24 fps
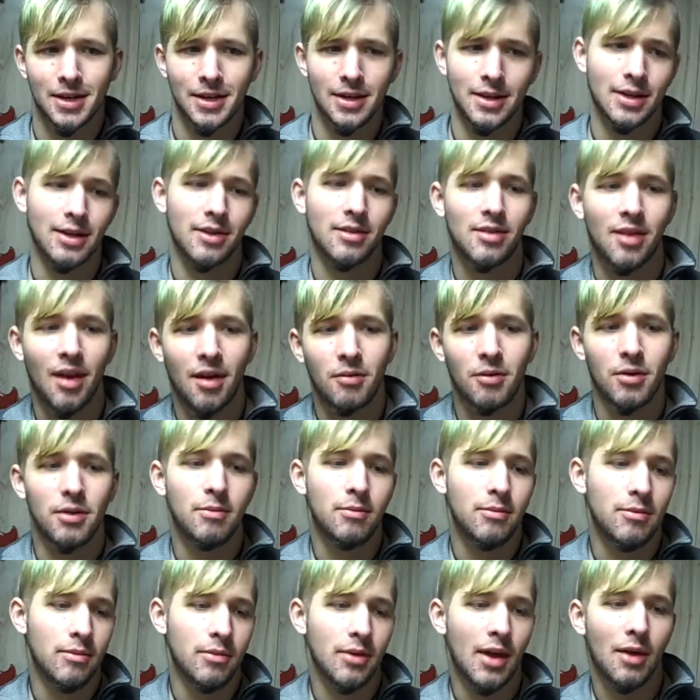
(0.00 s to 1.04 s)
Because that
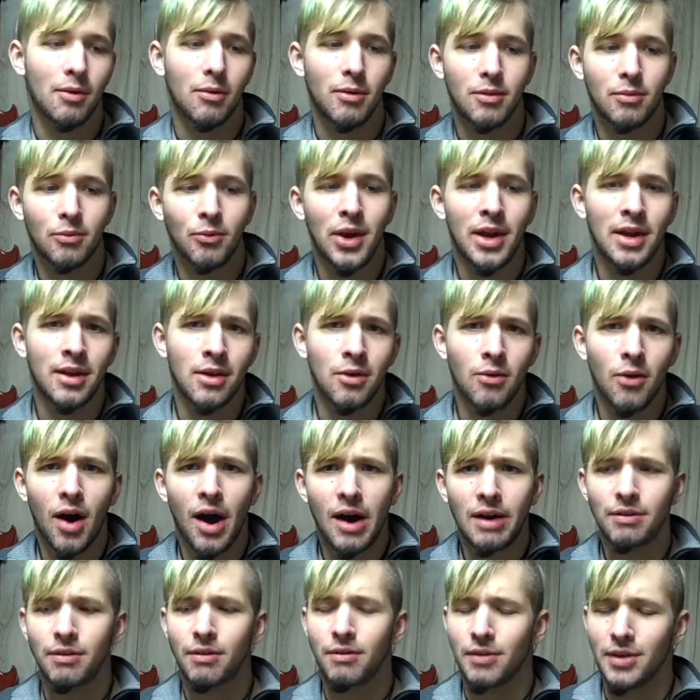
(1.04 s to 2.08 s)
would wean you
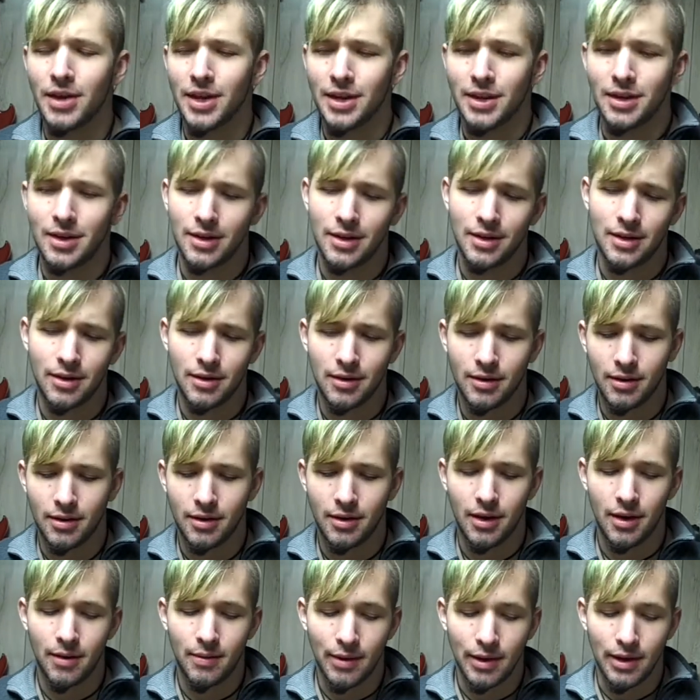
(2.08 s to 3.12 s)
off of it.
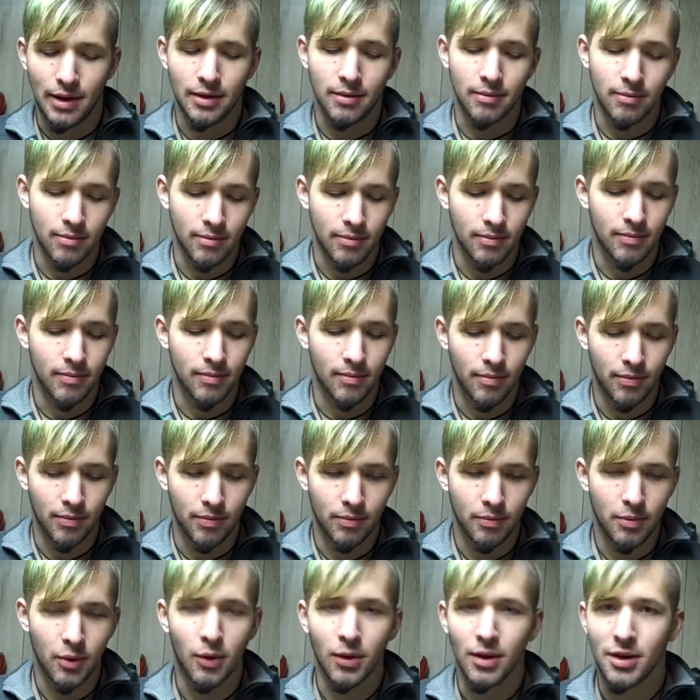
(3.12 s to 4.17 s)
I mean,
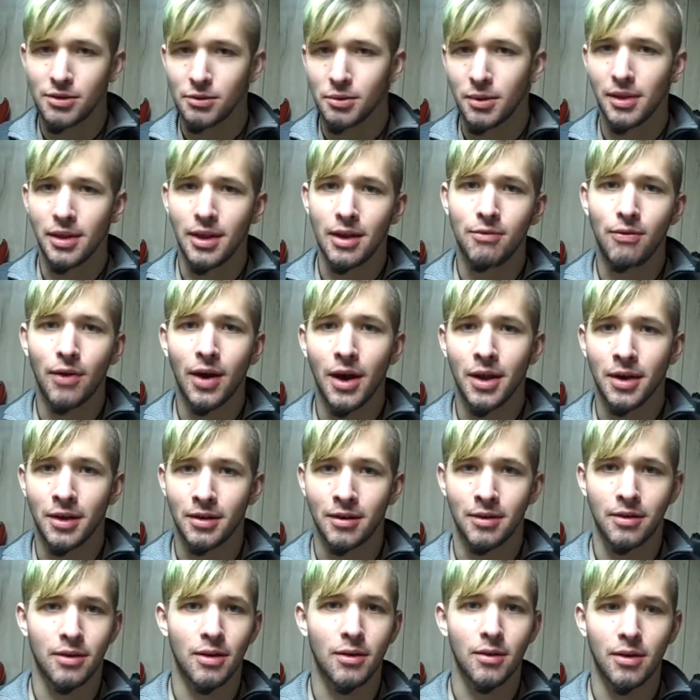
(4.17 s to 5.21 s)
poi is really fun,
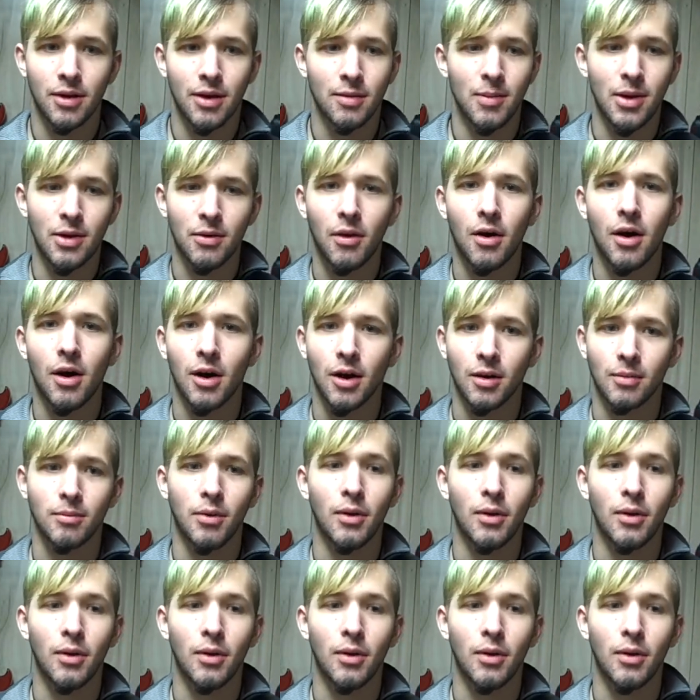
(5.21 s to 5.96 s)
don't get me wrong.